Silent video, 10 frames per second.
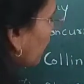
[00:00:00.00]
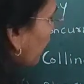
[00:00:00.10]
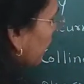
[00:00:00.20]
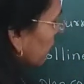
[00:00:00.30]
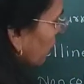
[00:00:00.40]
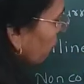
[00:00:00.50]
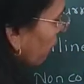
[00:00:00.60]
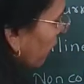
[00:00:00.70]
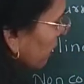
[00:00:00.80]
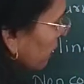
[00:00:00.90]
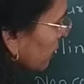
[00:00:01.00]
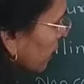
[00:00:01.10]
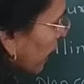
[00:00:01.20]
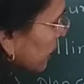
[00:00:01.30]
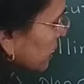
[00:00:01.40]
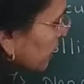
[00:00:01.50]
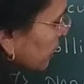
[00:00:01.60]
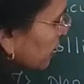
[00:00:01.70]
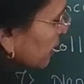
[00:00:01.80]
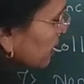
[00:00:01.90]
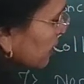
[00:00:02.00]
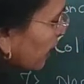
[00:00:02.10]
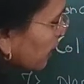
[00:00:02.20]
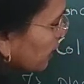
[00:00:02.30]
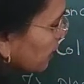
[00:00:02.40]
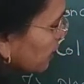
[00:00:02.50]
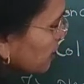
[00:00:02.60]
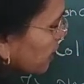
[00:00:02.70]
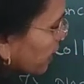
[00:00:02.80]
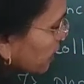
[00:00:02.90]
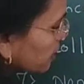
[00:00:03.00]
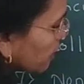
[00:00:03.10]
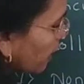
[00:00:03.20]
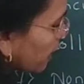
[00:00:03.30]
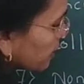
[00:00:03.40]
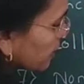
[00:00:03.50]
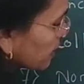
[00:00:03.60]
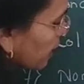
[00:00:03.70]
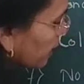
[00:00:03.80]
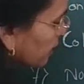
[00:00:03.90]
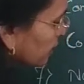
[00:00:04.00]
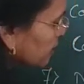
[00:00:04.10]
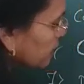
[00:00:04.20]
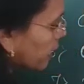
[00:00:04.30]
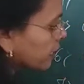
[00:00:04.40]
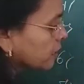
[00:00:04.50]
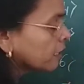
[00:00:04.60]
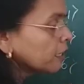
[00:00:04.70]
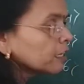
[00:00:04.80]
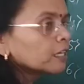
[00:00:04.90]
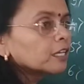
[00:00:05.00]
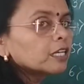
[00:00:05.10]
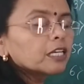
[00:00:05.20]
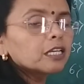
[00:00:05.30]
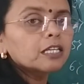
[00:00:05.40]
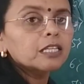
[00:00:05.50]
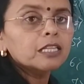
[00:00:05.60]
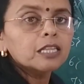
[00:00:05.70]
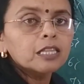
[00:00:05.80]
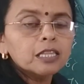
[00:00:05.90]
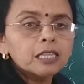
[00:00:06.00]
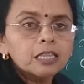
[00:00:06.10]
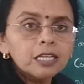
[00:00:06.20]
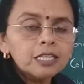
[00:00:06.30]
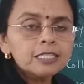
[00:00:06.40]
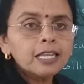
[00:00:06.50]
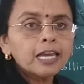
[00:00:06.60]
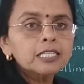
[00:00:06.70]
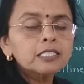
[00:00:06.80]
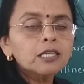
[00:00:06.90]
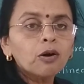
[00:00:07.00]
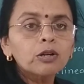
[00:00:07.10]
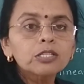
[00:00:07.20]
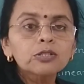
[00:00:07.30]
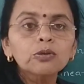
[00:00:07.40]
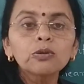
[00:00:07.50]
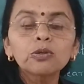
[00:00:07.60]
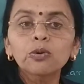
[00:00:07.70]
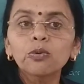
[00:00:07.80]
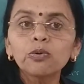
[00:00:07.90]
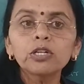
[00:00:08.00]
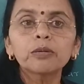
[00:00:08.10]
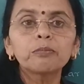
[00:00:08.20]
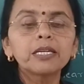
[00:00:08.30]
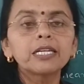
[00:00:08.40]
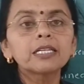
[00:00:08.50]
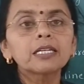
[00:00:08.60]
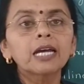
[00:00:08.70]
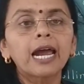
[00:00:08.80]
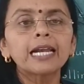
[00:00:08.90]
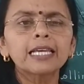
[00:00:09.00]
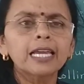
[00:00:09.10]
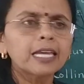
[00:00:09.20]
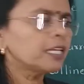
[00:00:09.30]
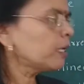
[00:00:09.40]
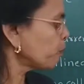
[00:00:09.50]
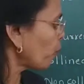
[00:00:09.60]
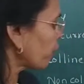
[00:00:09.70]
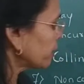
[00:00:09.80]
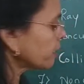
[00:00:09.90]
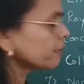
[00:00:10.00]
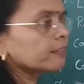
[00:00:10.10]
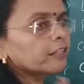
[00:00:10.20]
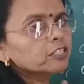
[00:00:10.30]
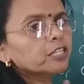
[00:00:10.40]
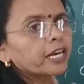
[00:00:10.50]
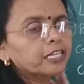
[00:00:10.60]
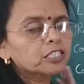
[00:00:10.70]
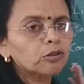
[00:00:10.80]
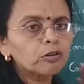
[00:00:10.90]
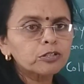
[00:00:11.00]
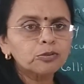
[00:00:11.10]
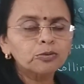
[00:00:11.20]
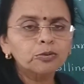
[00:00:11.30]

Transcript: And if I extend this line in this direction and this line in this direction, these lines also don't meet at any point in this direction also.